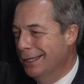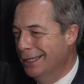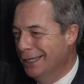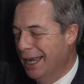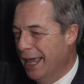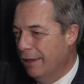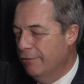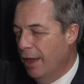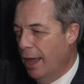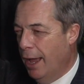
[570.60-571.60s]
Leave.
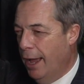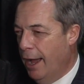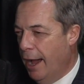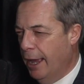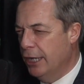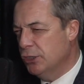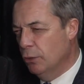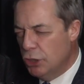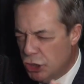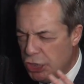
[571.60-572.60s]
And I saw
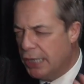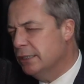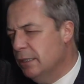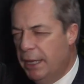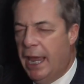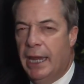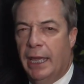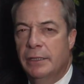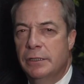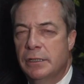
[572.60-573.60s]
just the
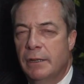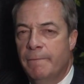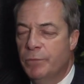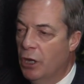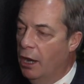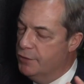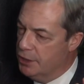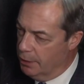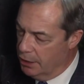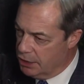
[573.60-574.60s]
beginnings of
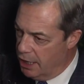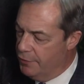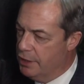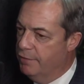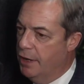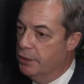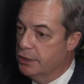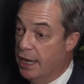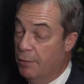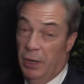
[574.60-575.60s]
some Conservative voters
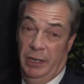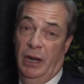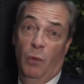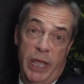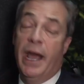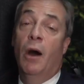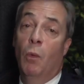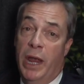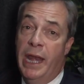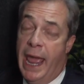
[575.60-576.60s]
saying, well, we can't
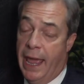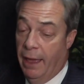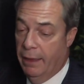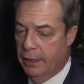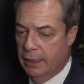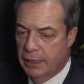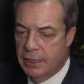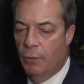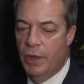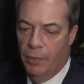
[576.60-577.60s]
win here, so
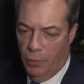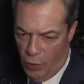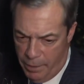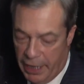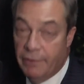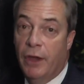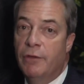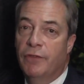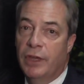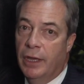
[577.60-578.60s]
we better vote
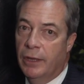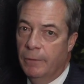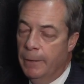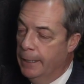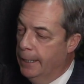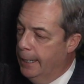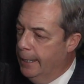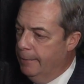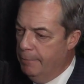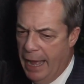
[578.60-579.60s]
for you.
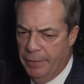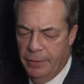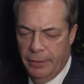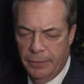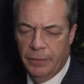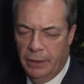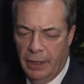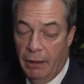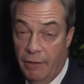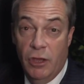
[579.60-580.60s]
And,
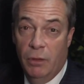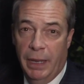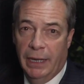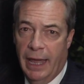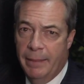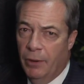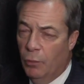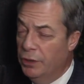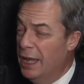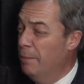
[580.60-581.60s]
if you can beat Labour,
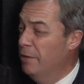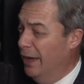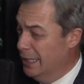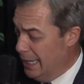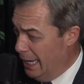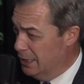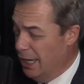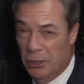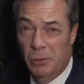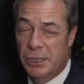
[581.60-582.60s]
wouldn't that be fantastic?
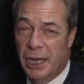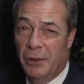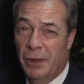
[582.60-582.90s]
And also,